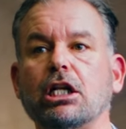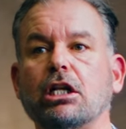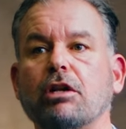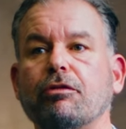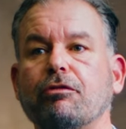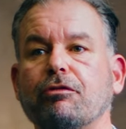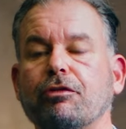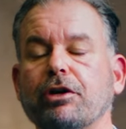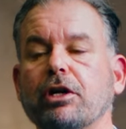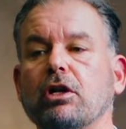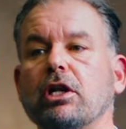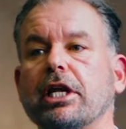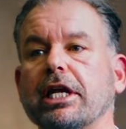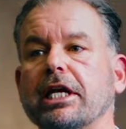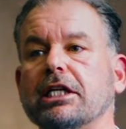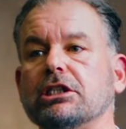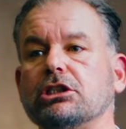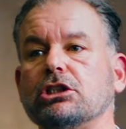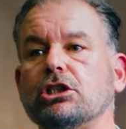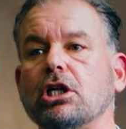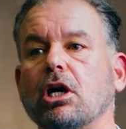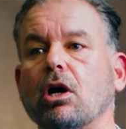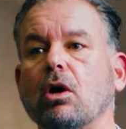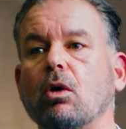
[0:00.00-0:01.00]
to feeling
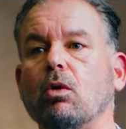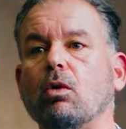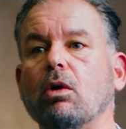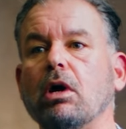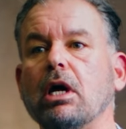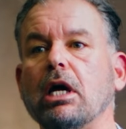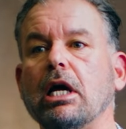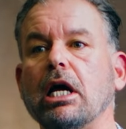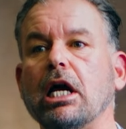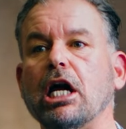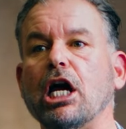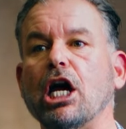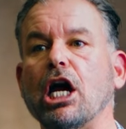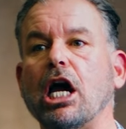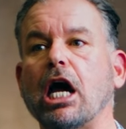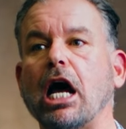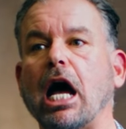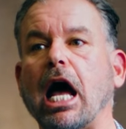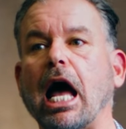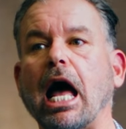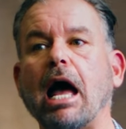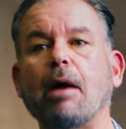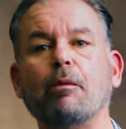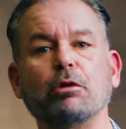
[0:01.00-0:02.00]
as though
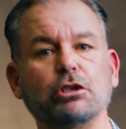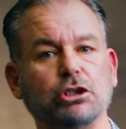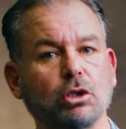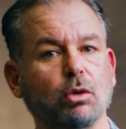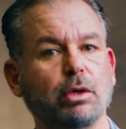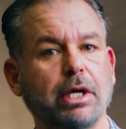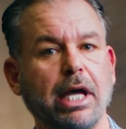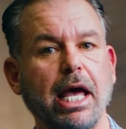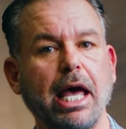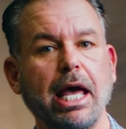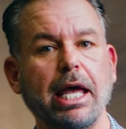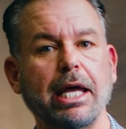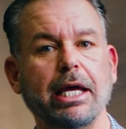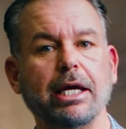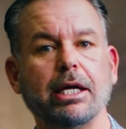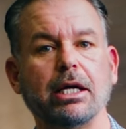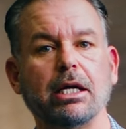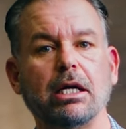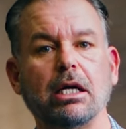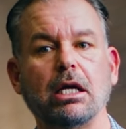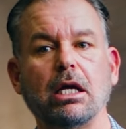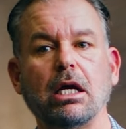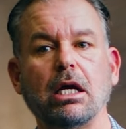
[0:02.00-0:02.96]
I was okay.